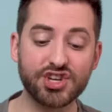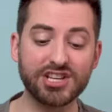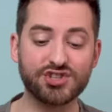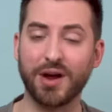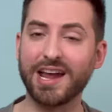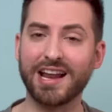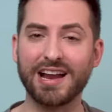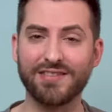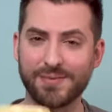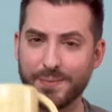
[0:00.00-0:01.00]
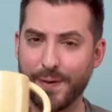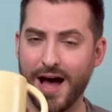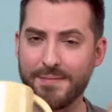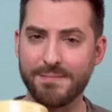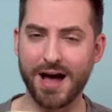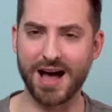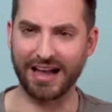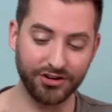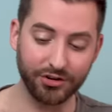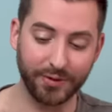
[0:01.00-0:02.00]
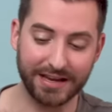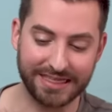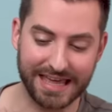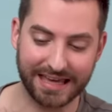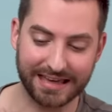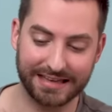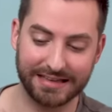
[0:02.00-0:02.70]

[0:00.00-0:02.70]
She can drink it out of this bomb mug. Noodle, what do you think?